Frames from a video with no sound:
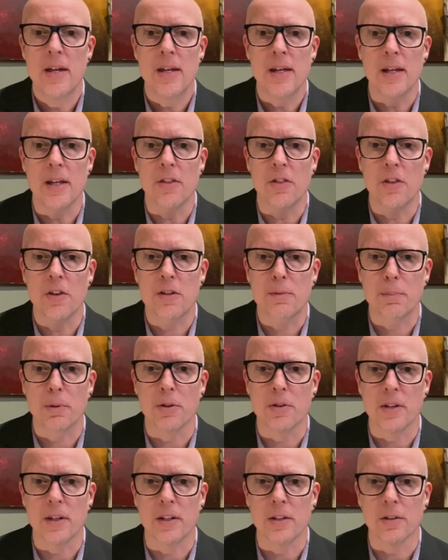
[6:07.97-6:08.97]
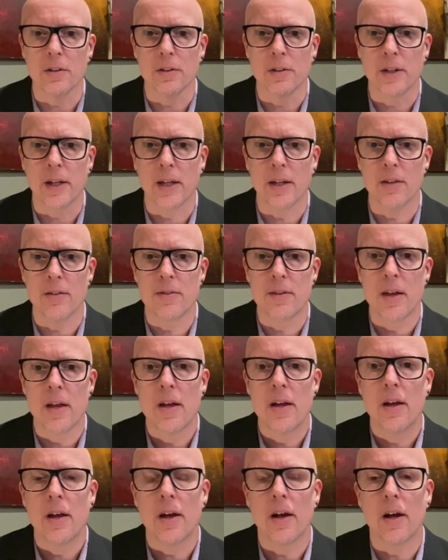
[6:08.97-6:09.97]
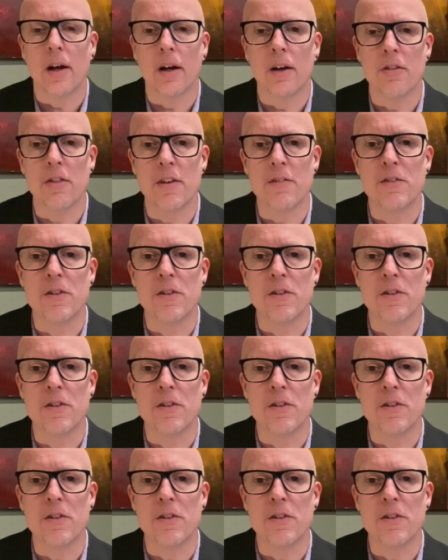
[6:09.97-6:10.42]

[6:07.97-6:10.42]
In this particular case, they've